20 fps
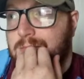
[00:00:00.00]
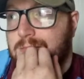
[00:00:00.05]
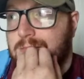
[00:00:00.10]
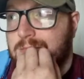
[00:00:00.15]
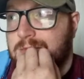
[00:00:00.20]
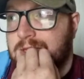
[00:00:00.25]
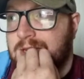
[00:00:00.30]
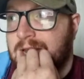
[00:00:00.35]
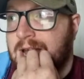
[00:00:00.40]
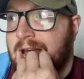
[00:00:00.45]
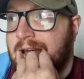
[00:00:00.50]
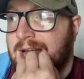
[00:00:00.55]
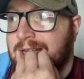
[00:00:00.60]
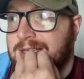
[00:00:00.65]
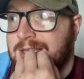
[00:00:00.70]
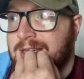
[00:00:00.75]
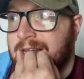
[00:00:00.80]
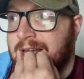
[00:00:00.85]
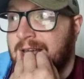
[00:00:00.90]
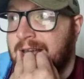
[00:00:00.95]
Tonight,
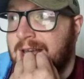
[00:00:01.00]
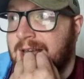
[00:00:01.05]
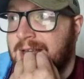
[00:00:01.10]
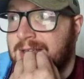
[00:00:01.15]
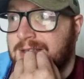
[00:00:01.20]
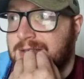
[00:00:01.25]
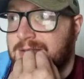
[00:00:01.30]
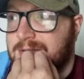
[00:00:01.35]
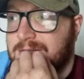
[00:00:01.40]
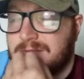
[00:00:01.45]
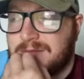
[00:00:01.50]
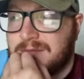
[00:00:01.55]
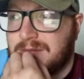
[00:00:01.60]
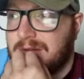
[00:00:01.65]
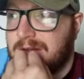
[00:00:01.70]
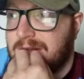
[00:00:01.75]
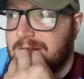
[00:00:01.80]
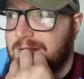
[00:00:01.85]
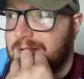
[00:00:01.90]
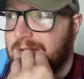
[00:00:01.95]
today,
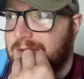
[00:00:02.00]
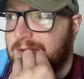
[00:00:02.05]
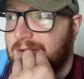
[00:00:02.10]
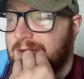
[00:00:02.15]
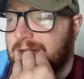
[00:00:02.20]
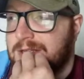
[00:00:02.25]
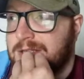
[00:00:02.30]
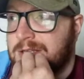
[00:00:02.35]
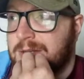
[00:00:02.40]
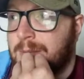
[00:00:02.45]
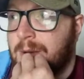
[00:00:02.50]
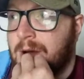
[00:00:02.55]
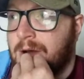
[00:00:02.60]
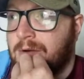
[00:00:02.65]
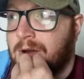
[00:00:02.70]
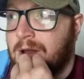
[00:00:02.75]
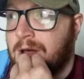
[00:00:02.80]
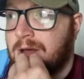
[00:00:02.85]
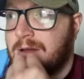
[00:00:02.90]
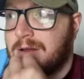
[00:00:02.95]
and
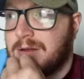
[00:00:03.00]
tomorrow.